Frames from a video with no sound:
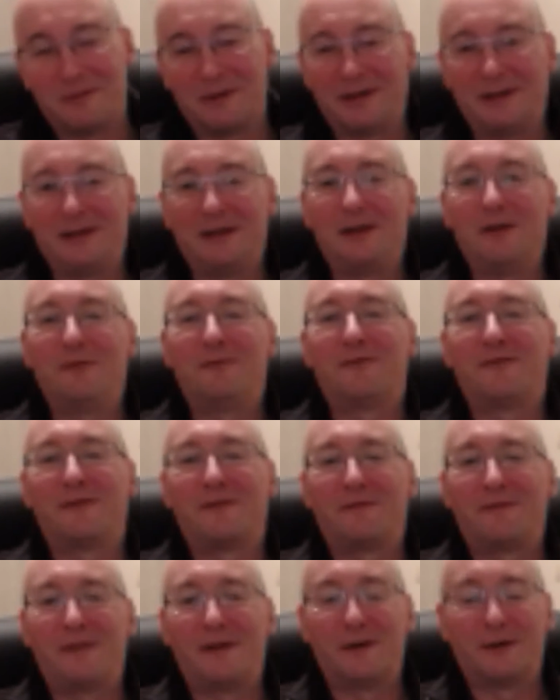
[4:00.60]
new
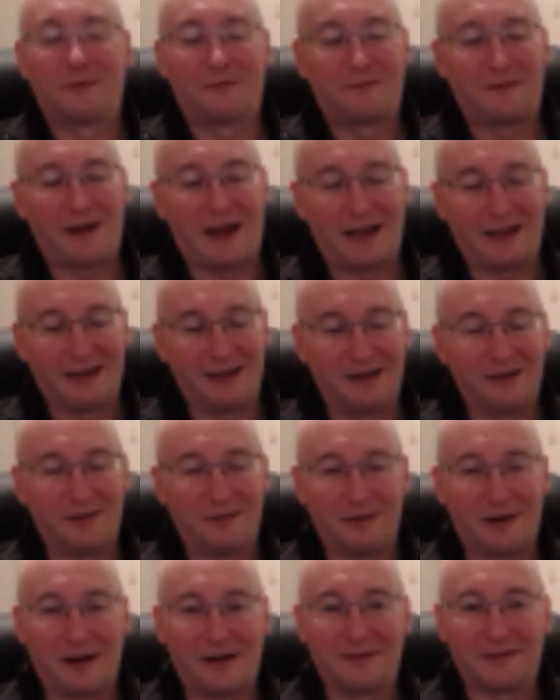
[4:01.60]
field flattener
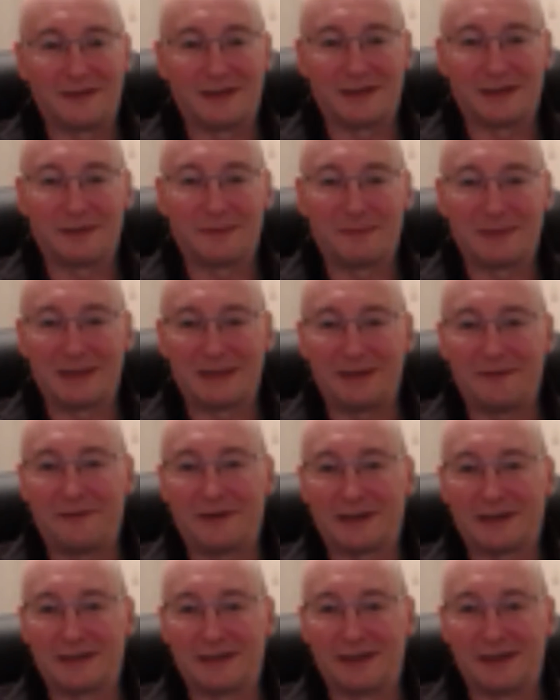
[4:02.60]
arrives that's specific
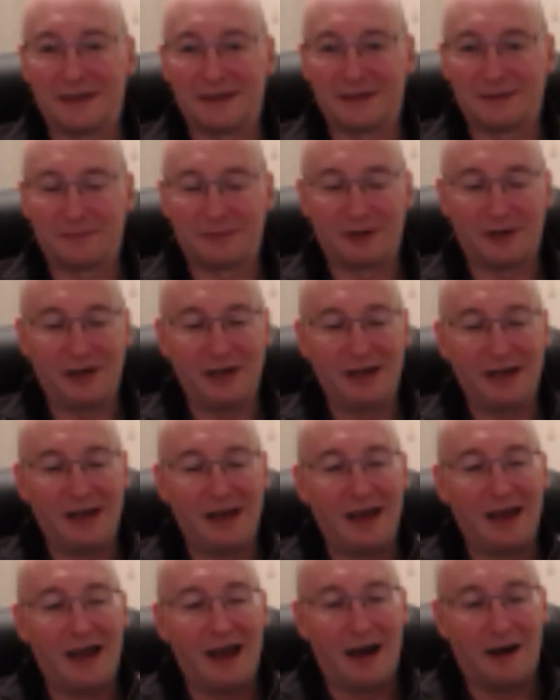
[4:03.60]
to the IDAS-P2,
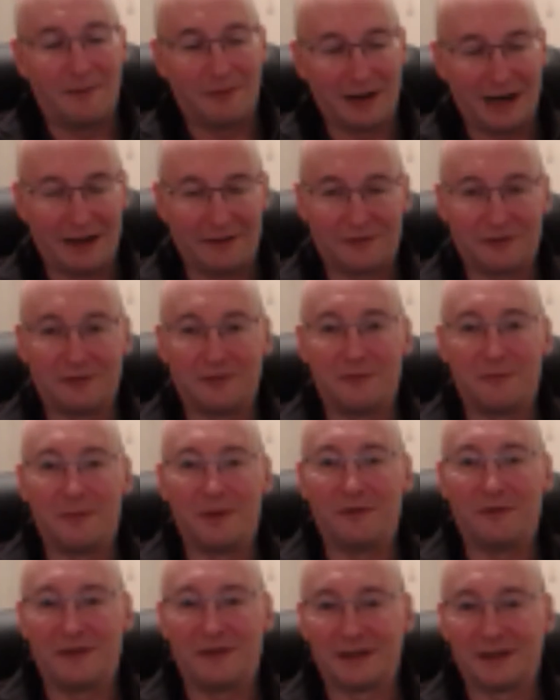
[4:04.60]
I will have to
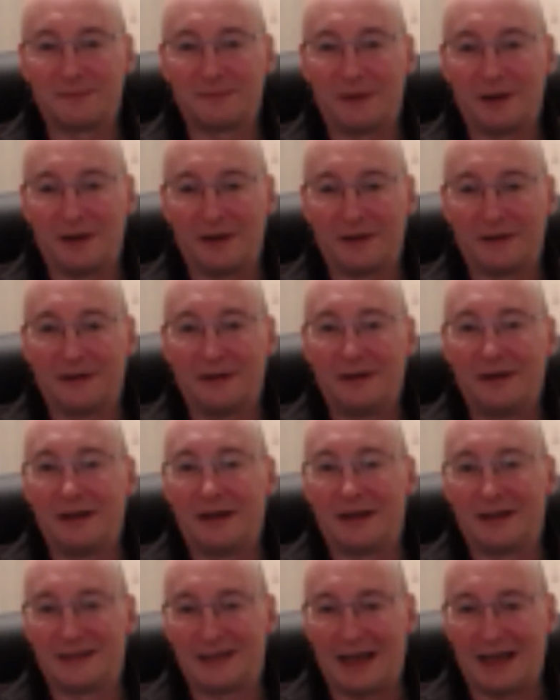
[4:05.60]
remove this part,
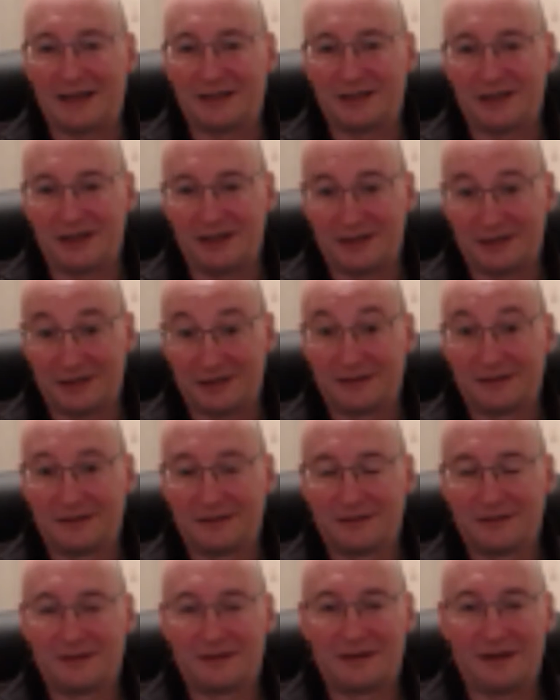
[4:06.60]
attach this
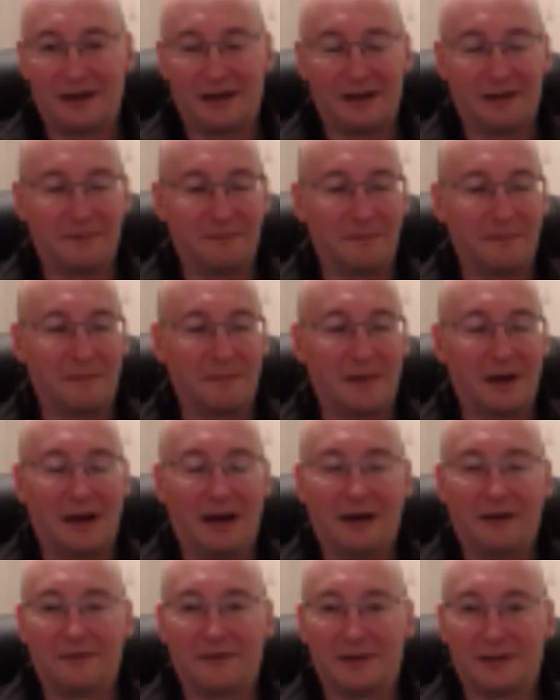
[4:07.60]

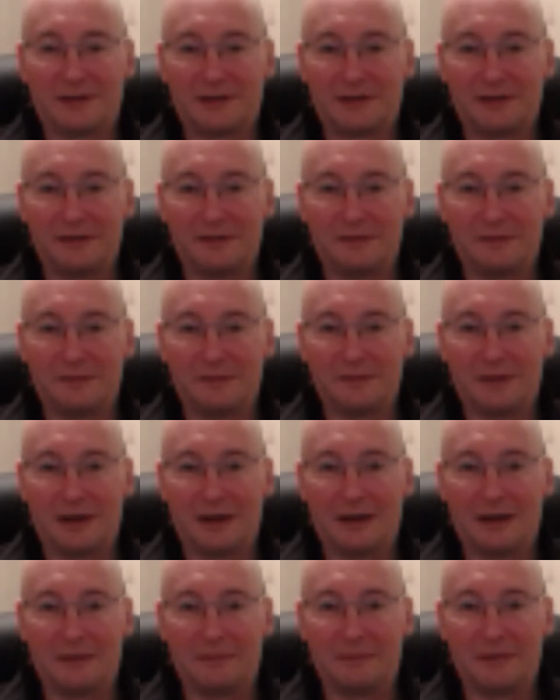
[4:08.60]
either to
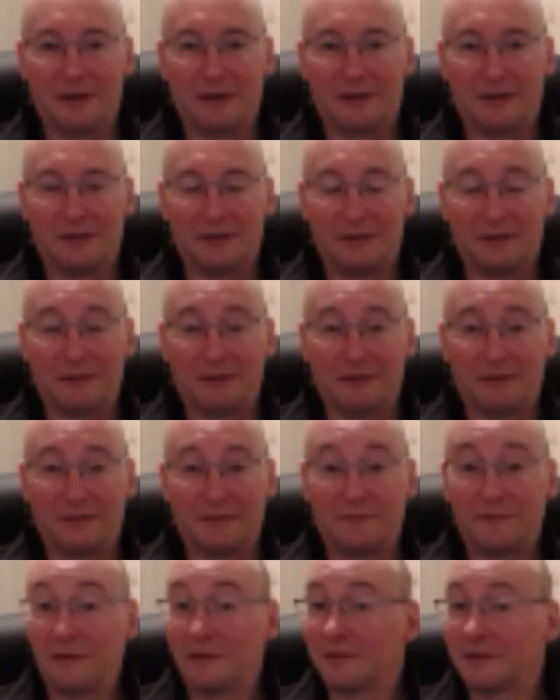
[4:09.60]
a
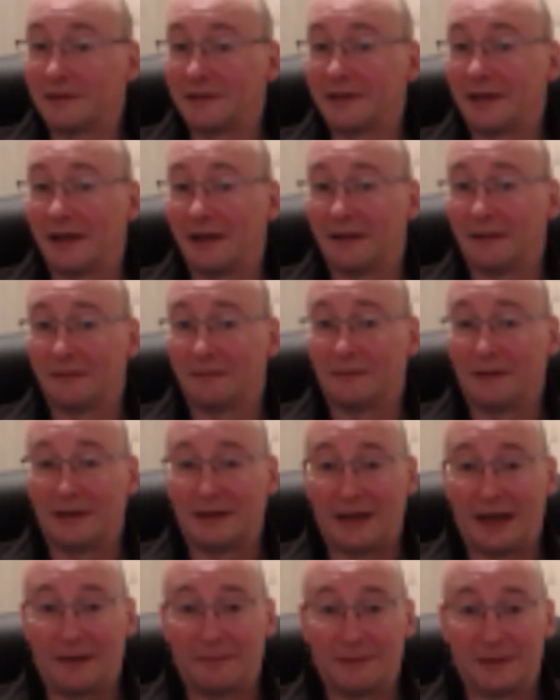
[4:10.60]
filter cell
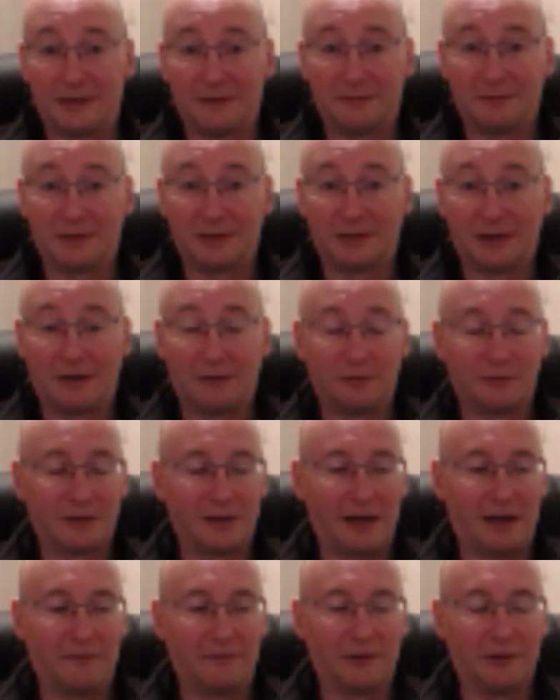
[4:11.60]
adapter, which I also
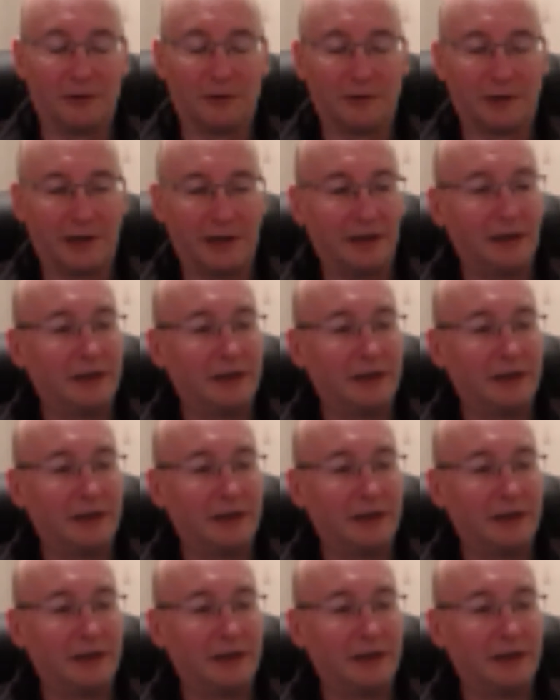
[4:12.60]
have on order,